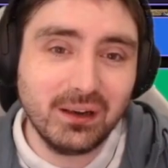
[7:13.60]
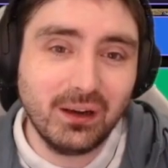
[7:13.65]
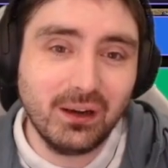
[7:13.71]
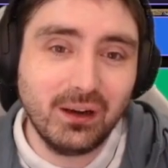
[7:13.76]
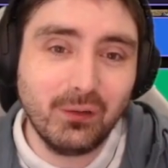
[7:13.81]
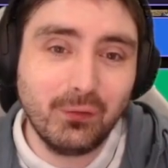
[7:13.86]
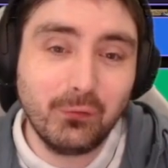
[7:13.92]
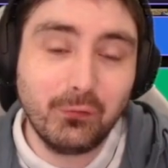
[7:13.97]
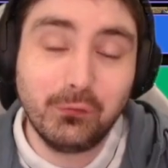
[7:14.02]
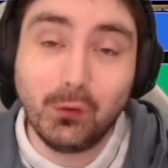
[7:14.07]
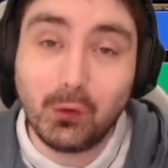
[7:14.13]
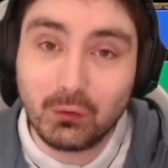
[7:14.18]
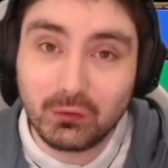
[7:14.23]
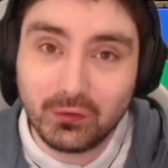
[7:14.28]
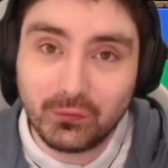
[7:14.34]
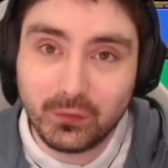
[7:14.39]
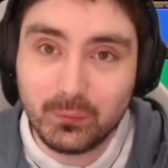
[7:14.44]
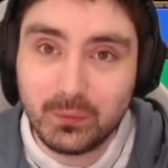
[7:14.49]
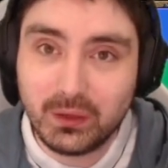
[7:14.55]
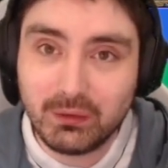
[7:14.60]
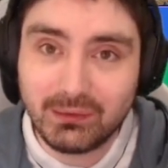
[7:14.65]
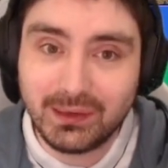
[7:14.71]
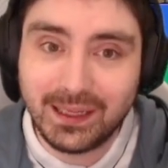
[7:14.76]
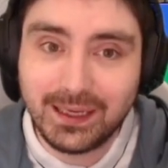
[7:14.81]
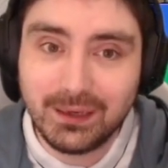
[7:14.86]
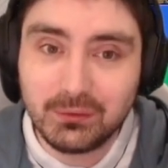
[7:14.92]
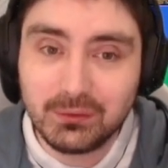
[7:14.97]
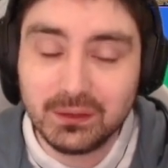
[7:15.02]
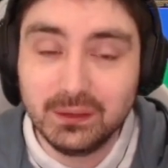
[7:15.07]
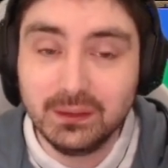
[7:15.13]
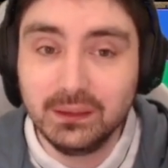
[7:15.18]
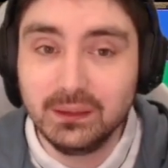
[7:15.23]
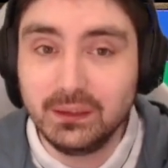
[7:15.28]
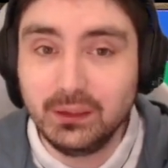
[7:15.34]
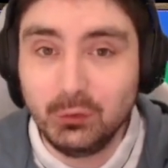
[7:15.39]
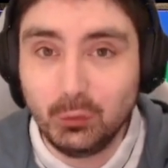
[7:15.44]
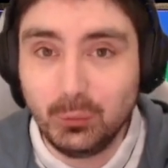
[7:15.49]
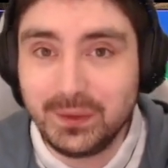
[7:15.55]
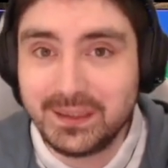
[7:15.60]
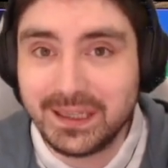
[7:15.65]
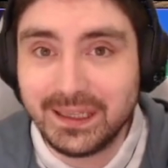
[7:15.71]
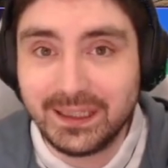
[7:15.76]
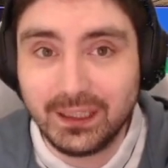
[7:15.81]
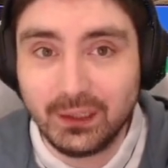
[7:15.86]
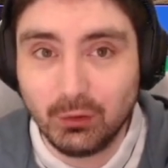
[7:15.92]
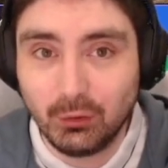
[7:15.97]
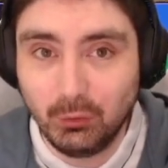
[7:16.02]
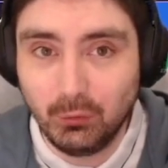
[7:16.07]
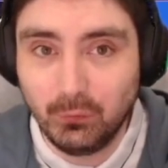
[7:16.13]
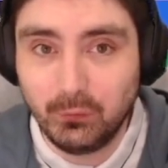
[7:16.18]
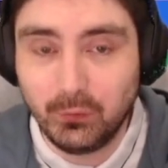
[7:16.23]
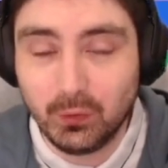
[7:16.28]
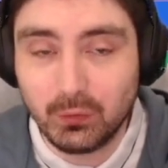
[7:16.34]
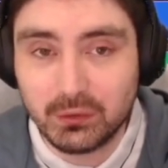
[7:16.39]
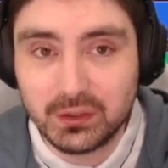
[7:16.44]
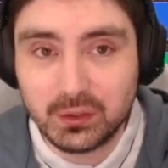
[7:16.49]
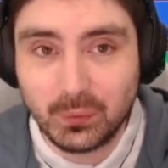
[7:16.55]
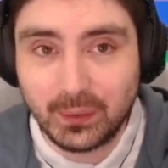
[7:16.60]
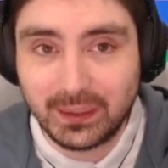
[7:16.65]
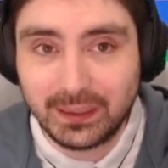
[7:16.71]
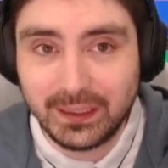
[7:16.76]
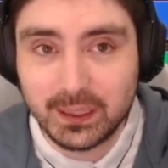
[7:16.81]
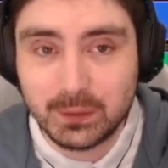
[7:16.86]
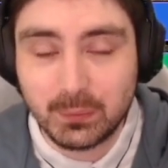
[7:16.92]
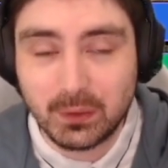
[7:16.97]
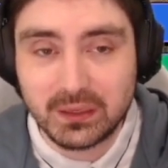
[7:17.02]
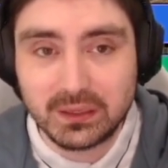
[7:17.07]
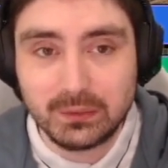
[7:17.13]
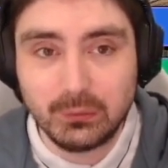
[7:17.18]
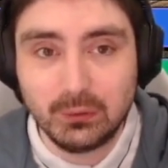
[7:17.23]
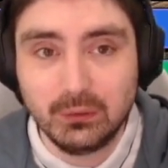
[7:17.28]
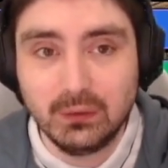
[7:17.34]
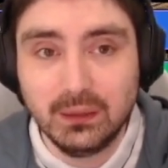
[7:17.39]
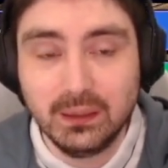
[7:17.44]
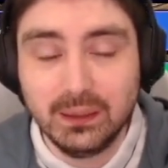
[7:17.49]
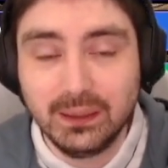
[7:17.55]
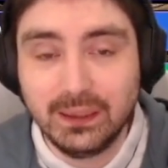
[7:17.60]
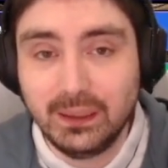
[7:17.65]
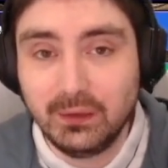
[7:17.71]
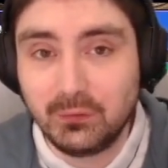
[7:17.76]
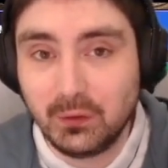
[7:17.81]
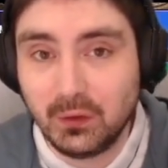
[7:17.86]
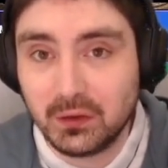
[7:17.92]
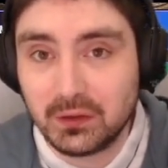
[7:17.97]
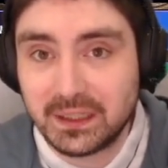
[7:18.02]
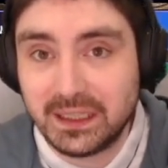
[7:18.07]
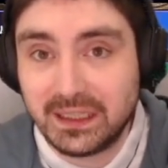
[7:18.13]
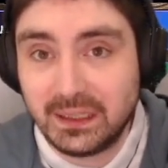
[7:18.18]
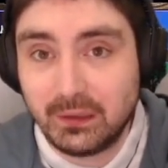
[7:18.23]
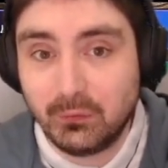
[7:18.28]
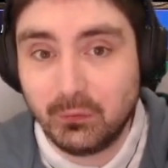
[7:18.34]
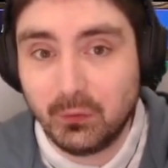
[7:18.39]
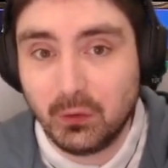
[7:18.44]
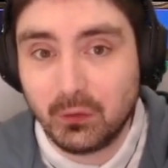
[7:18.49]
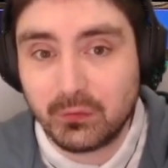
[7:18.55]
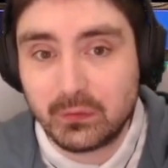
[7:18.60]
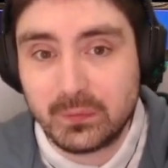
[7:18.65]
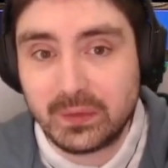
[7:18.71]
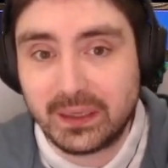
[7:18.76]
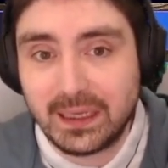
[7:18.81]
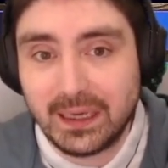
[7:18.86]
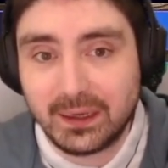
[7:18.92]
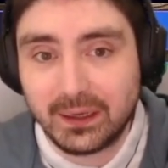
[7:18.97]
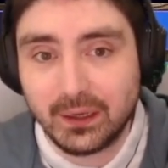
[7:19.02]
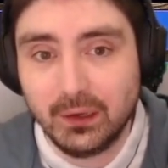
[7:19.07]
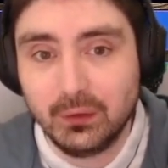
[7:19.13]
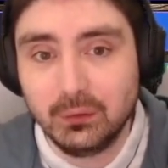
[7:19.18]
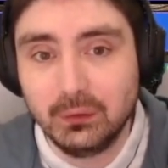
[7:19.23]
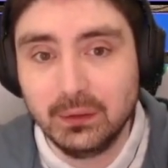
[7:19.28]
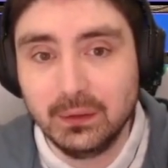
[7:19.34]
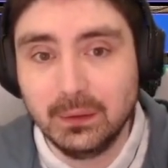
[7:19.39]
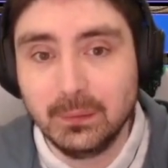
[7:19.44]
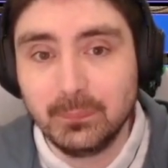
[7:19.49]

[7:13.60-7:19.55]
are four of them you're allowed. You will be taking all four as quickly as possible, if not taking four from the get-go.